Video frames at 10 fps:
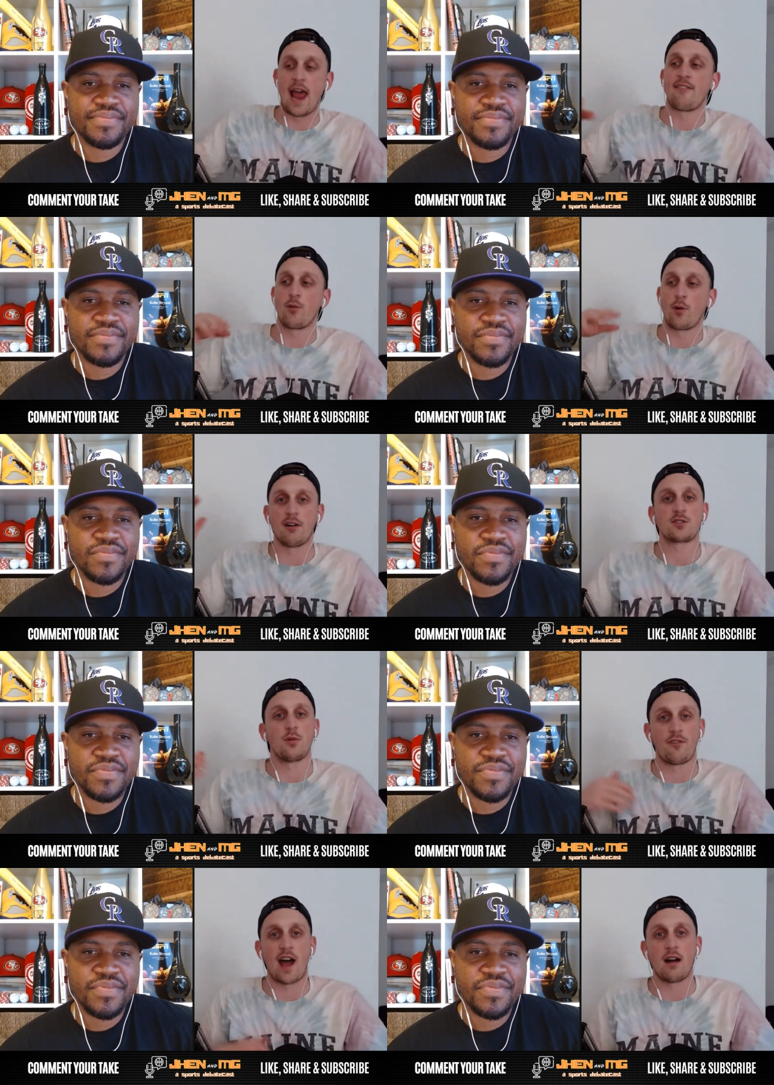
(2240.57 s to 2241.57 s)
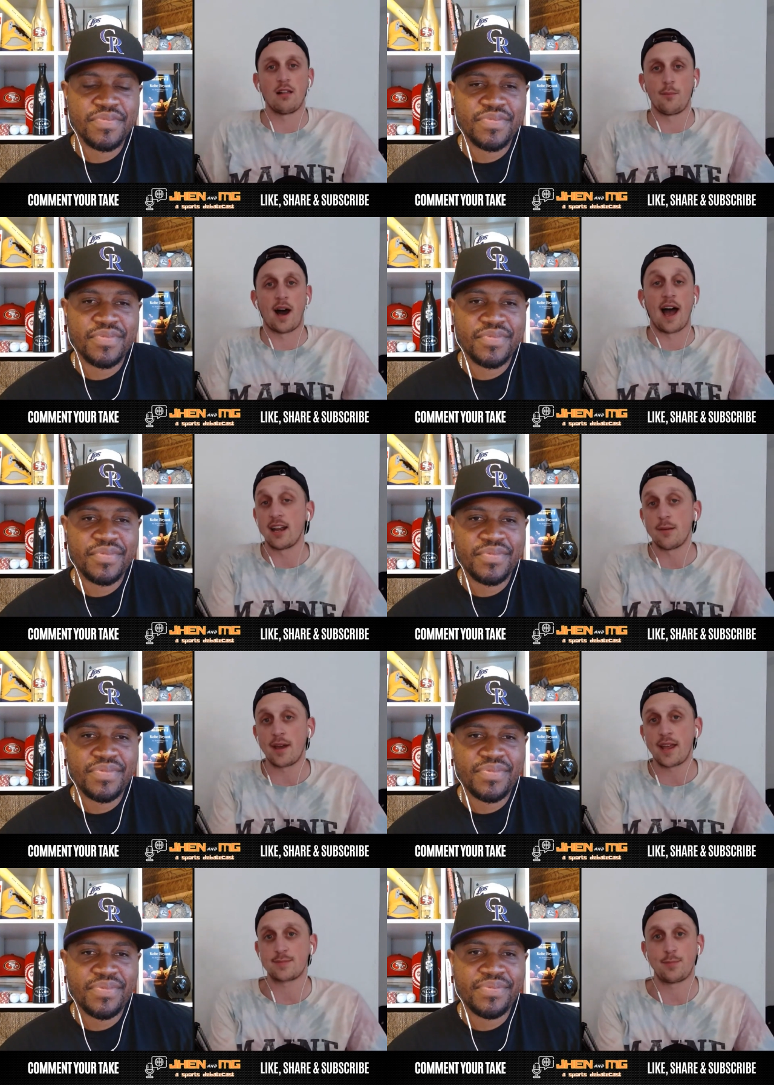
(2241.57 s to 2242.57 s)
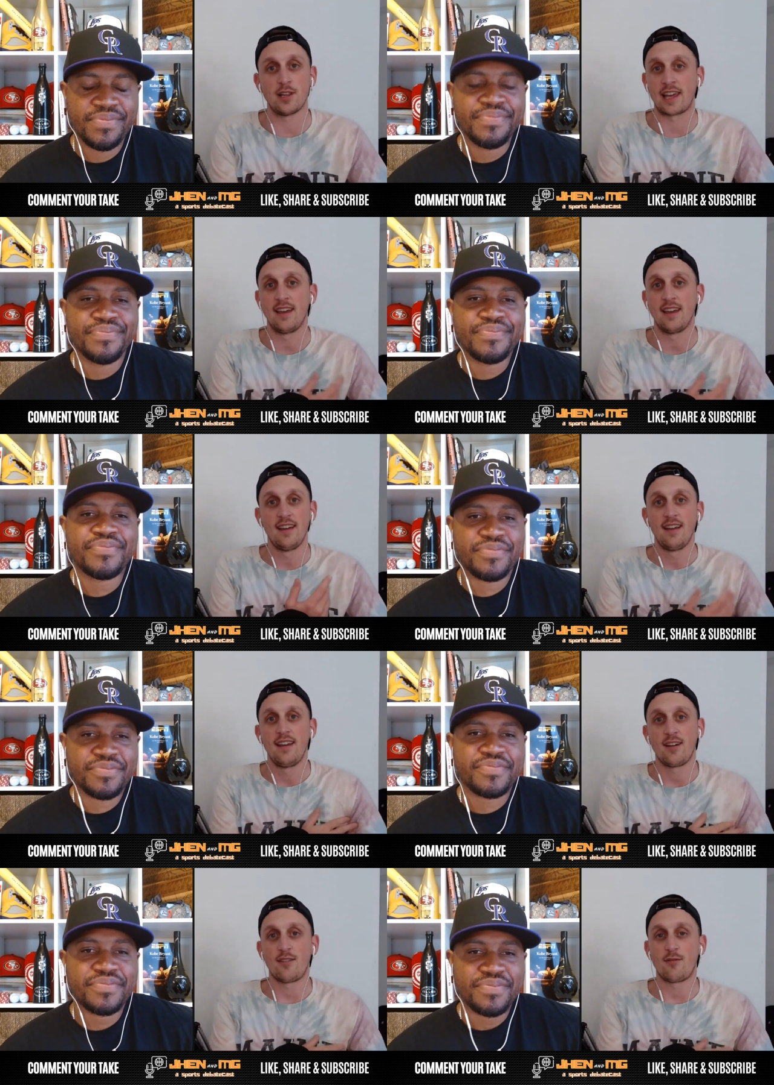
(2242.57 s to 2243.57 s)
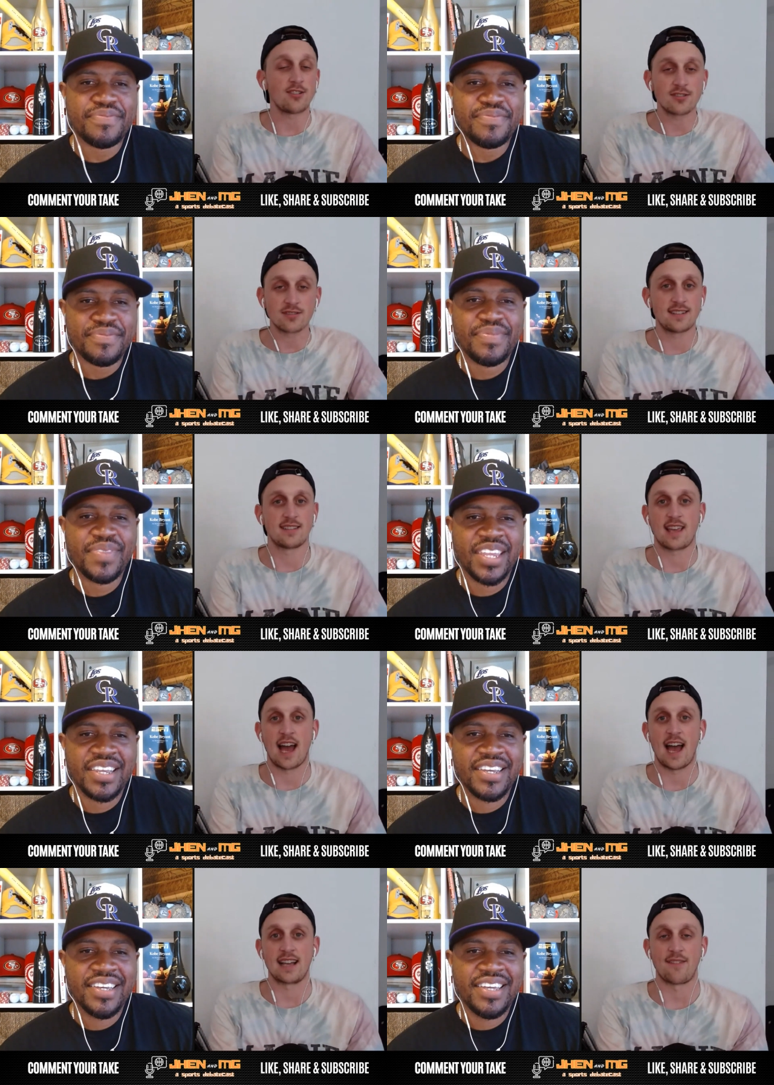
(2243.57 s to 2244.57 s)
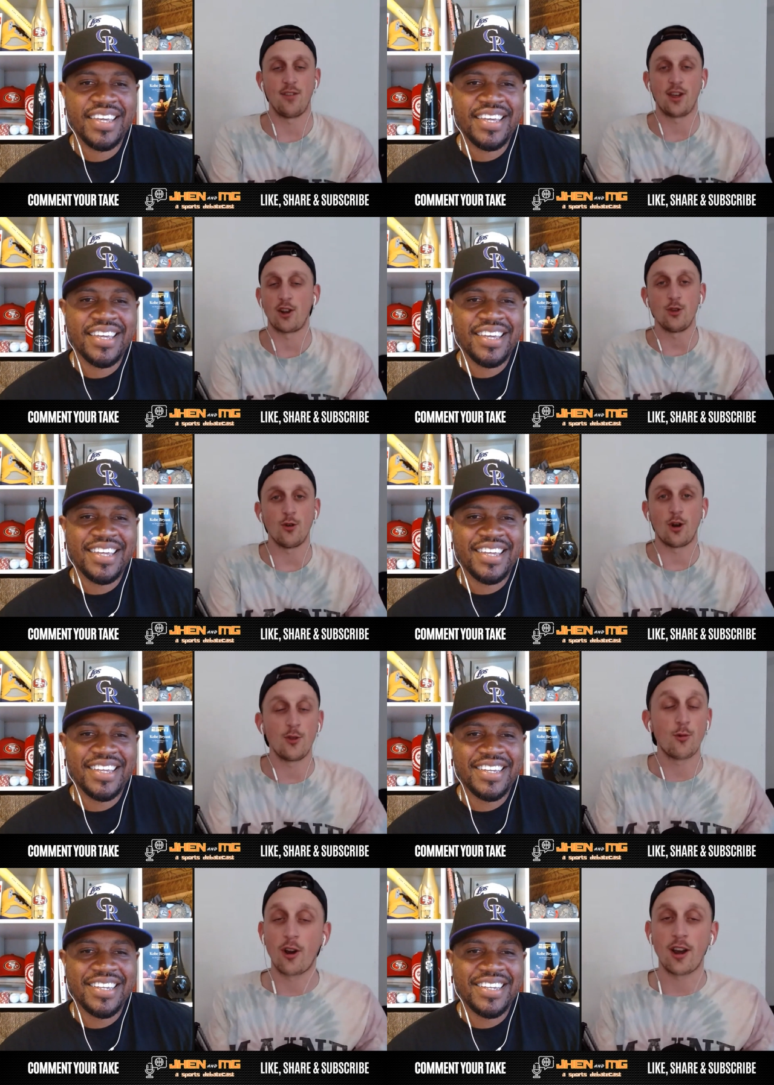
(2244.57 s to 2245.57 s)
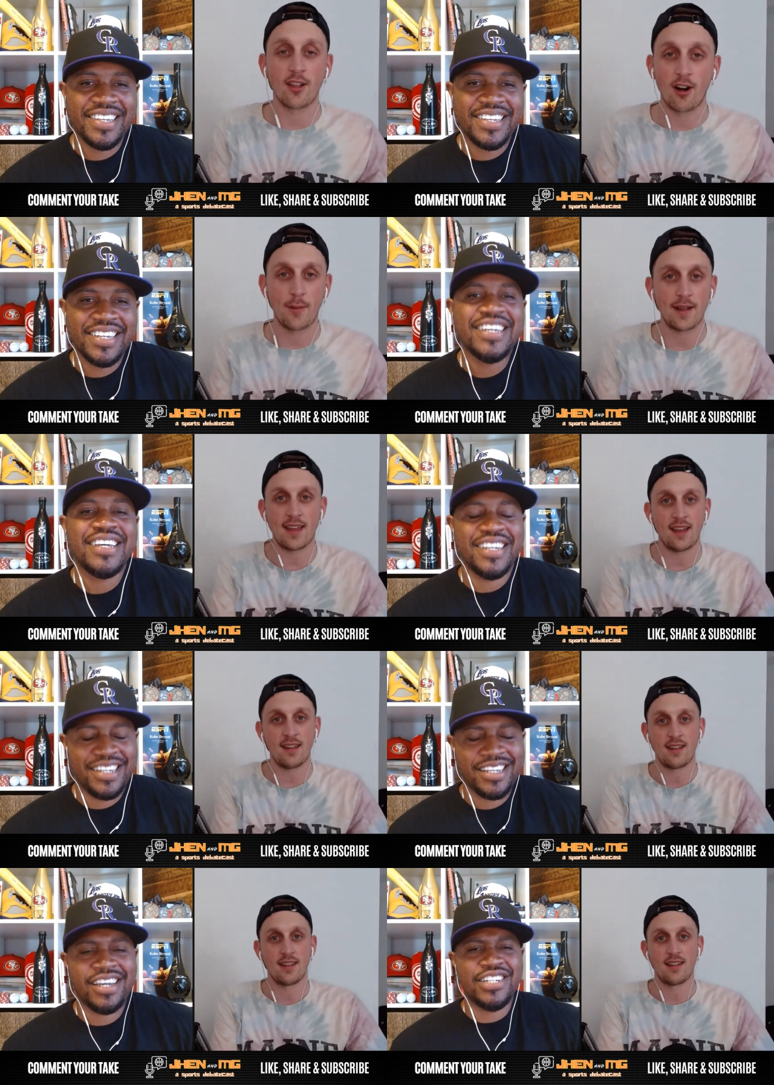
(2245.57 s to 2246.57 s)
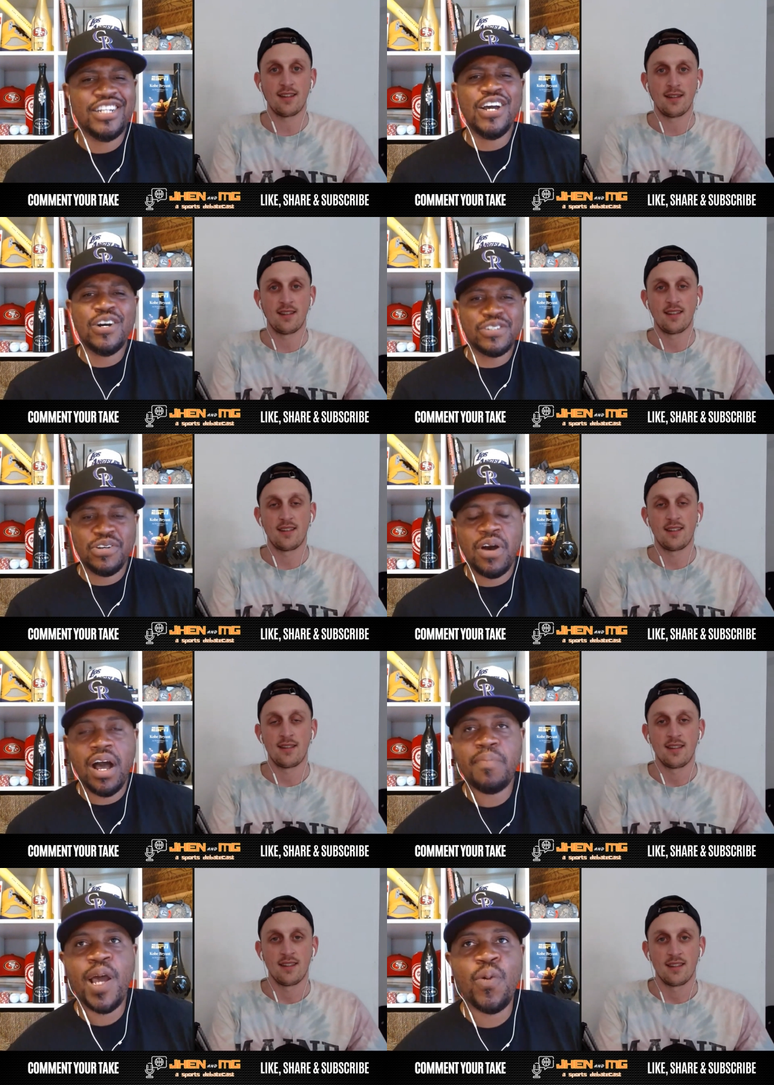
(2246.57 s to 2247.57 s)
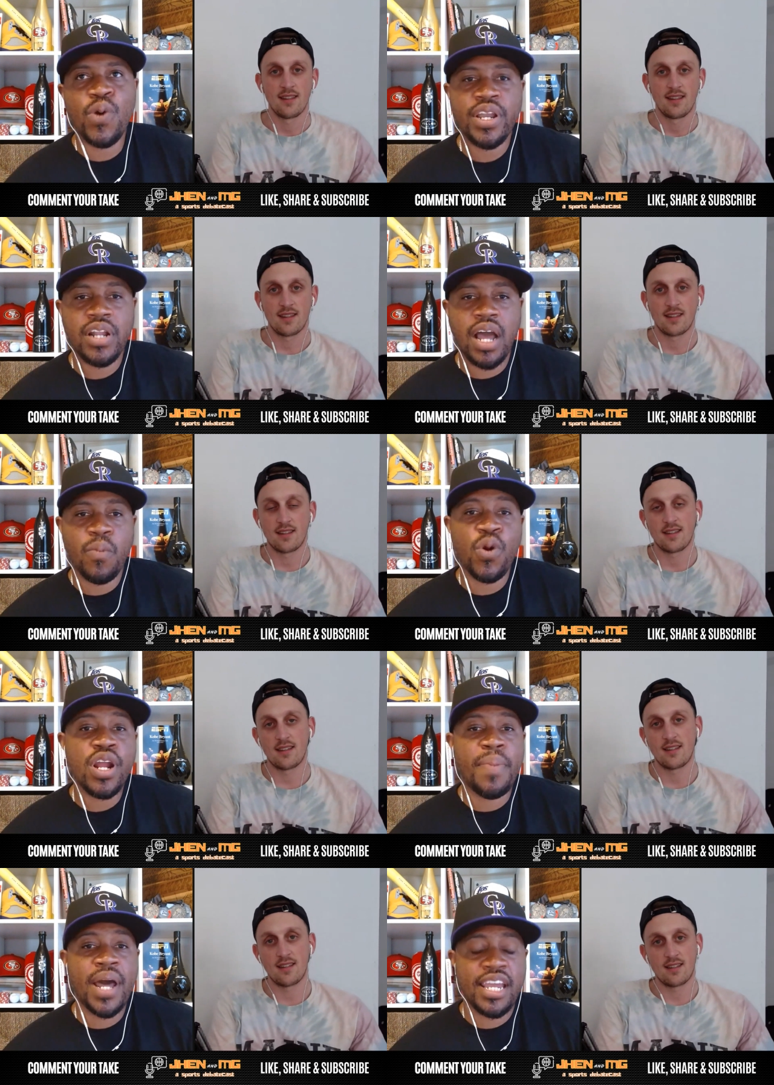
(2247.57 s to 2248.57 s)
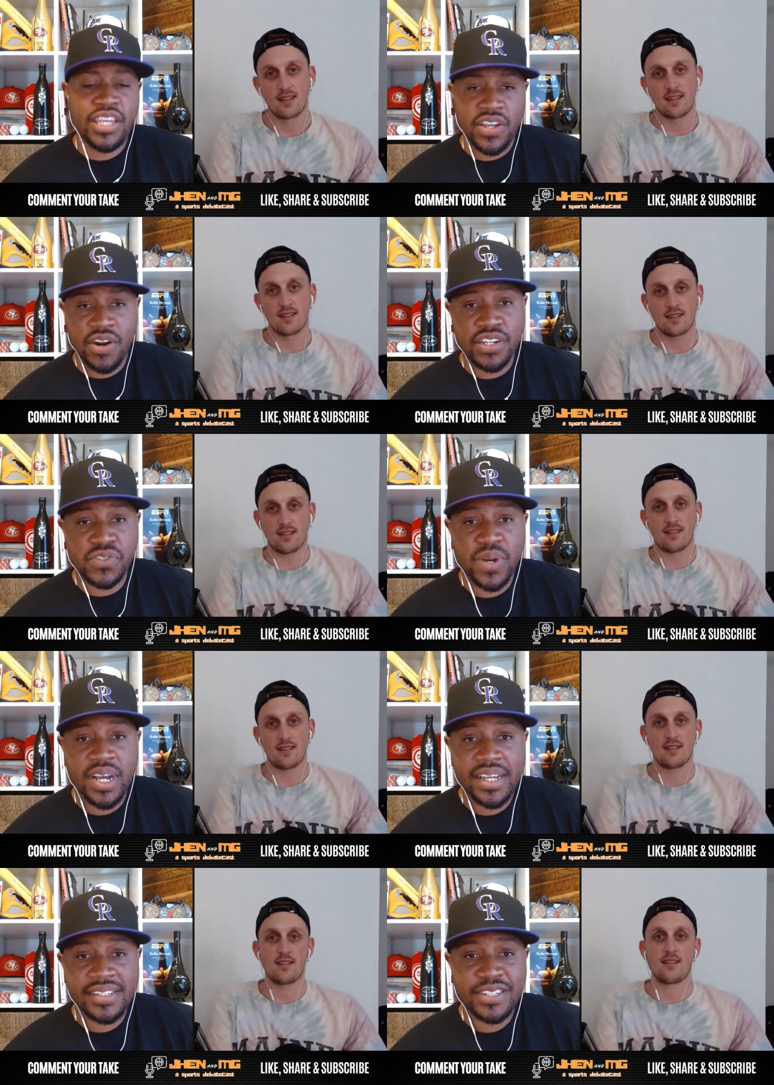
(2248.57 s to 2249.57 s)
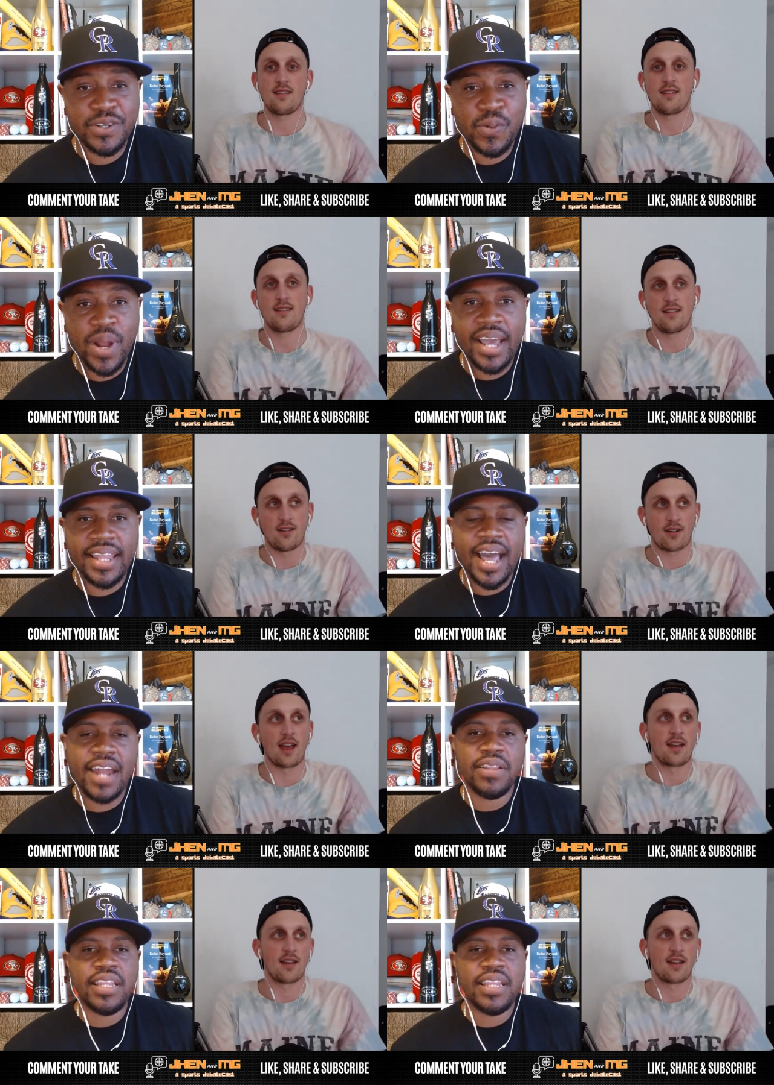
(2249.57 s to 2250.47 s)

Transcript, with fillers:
Speaker 1: everyone else will file in behind him, I guess. But like Rodgers likes his guys, and I feel like are you are you worried at all about that?
Speaker 2: No, so I'm not worried. I'm worried about it yardage wise, right? Like okay. I don't